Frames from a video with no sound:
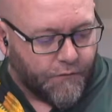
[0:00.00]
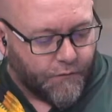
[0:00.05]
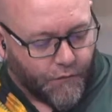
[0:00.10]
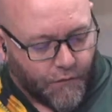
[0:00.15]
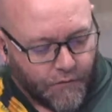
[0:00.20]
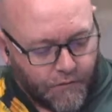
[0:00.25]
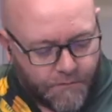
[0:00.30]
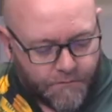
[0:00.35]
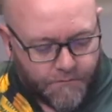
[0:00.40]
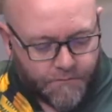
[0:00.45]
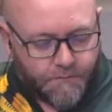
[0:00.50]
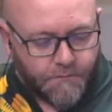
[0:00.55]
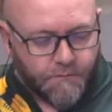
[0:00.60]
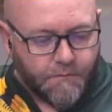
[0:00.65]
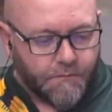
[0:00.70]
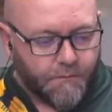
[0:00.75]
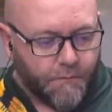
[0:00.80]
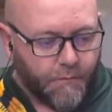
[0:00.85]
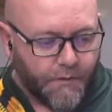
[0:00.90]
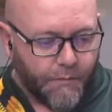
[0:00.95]
Sure.
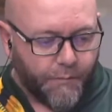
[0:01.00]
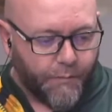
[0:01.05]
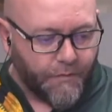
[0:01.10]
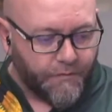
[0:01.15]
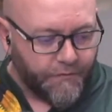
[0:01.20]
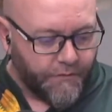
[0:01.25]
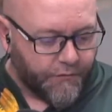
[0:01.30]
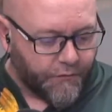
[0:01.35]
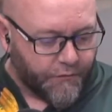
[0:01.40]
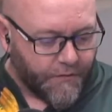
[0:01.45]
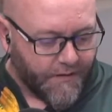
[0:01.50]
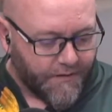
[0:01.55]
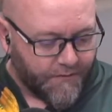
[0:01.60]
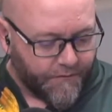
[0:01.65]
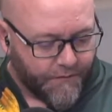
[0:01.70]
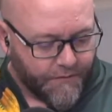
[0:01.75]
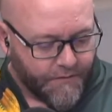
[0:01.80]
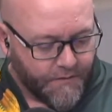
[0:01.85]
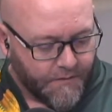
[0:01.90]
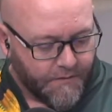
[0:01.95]
What a privilege to
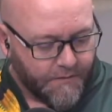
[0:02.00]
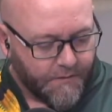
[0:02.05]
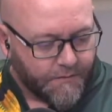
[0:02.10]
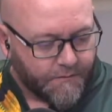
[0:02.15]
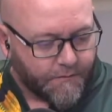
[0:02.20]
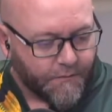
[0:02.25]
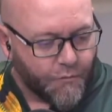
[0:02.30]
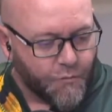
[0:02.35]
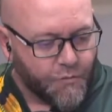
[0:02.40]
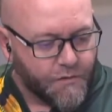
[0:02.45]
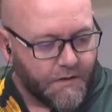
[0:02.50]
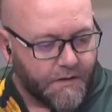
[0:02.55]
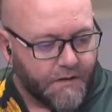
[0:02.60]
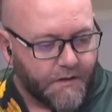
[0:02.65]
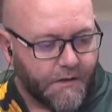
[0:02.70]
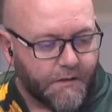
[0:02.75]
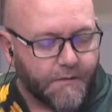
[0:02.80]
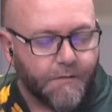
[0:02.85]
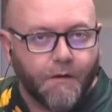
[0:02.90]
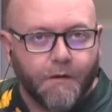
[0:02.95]
have someone here
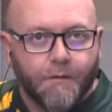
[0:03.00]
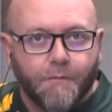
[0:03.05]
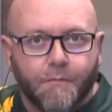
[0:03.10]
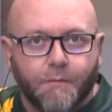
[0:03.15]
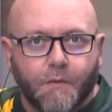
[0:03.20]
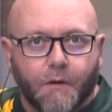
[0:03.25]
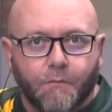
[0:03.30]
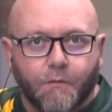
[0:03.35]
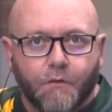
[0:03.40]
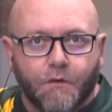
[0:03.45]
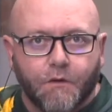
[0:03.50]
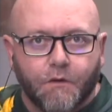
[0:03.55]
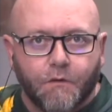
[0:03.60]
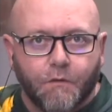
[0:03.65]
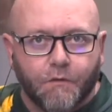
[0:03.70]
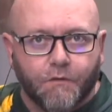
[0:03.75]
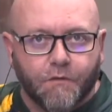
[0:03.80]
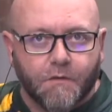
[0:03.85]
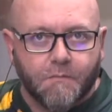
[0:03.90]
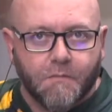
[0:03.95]
that I'm going to
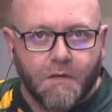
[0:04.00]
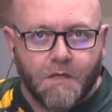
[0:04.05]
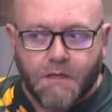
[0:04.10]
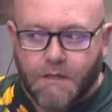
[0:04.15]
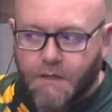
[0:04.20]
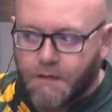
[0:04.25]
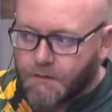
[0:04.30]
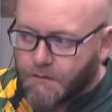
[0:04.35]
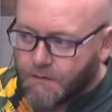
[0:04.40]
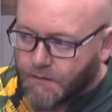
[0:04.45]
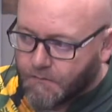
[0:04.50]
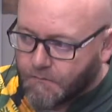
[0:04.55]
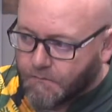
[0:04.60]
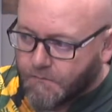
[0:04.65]
use her money.